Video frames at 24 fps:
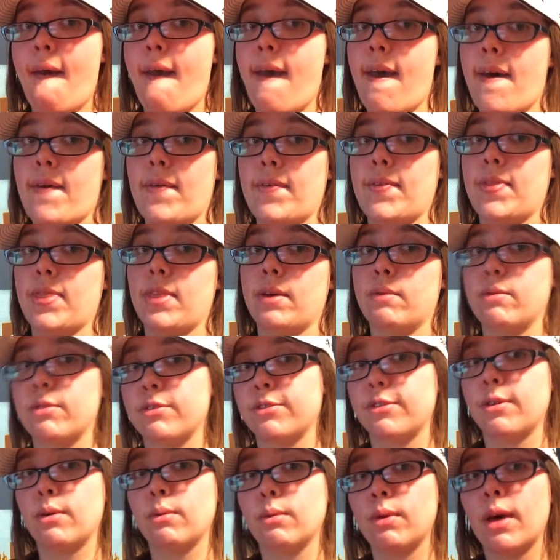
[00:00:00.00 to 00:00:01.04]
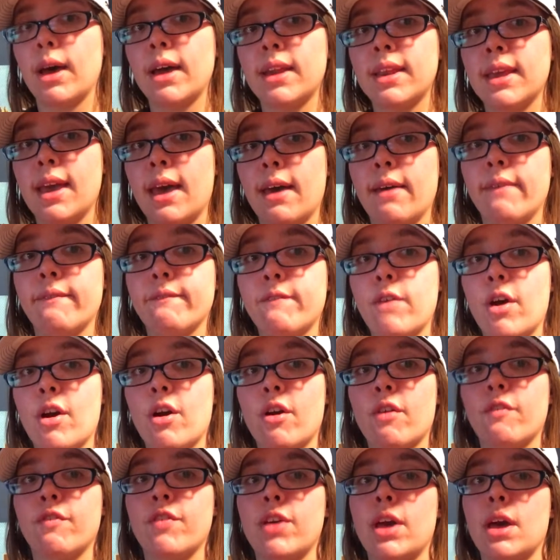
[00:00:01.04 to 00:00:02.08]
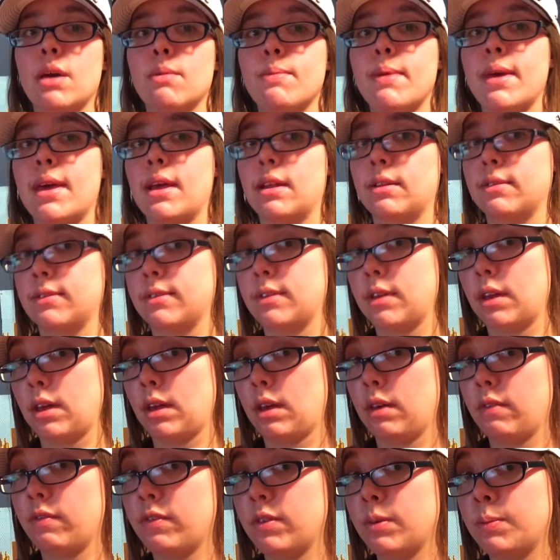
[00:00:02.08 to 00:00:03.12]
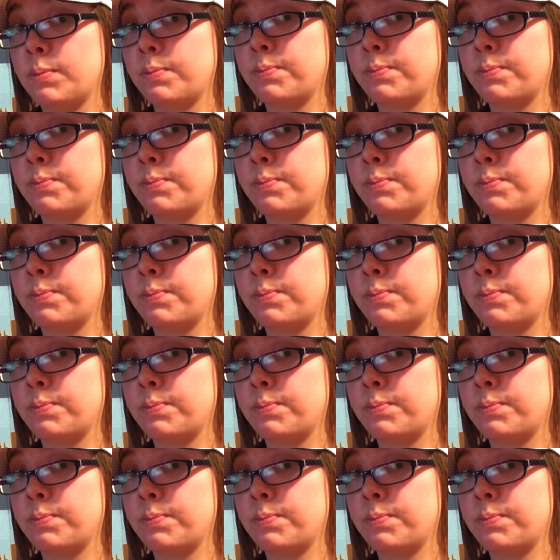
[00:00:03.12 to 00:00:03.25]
And there was no line yet for VIP and stuff